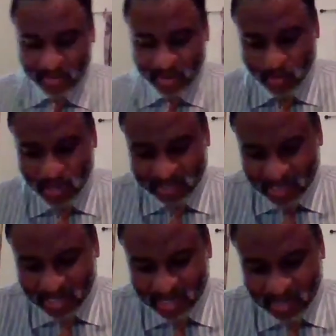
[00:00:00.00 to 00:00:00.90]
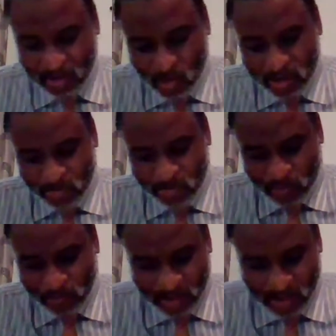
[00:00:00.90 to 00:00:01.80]
we are tackling a growing
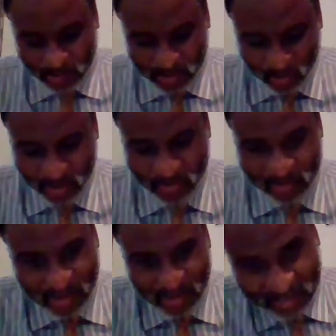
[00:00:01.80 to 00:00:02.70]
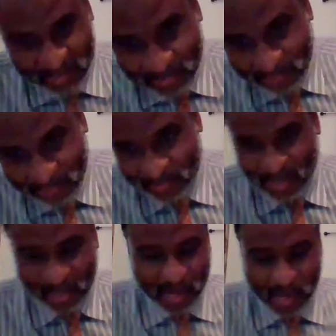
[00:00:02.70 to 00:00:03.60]
profile of extreme events.
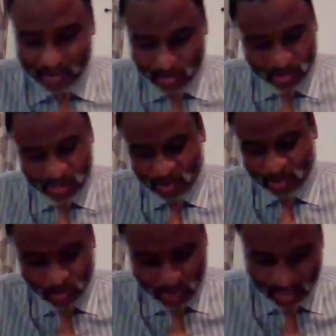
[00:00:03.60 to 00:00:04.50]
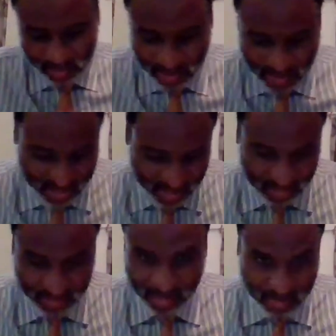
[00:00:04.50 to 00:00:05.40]
And I don't need to explain
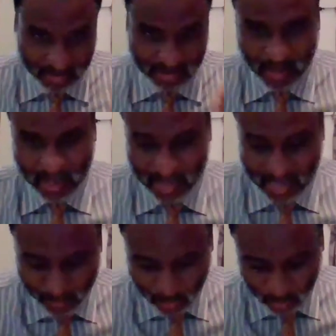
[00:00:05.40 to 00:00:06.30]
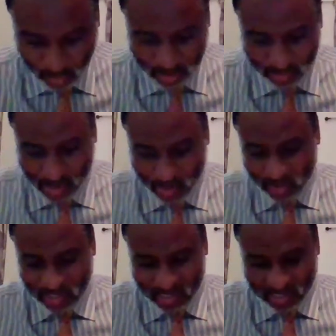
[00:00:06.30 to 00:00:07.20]
this. Amos talked about
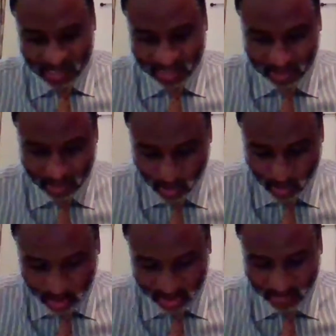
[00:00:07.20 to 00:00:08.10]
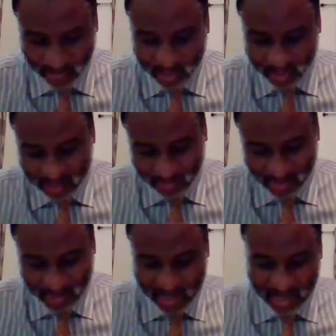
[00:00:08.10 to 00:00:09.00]
the desert locust invasion
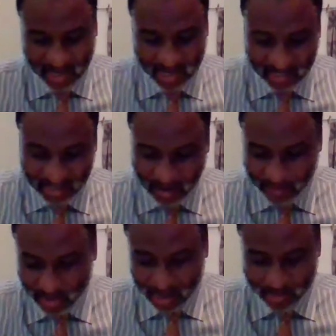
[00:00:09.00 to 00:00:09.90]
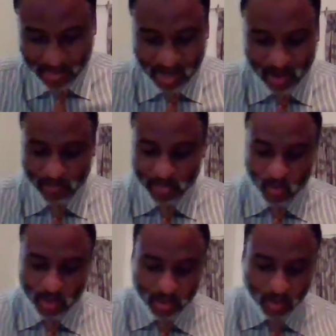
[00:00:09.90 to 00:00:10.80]
in East Africa. Many of you
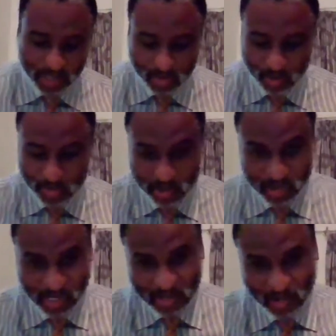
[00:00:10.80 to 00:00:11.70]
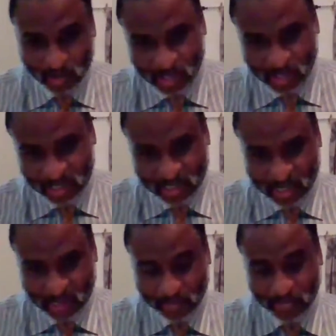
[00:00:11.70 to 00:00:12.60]
will know the tropical cyclones that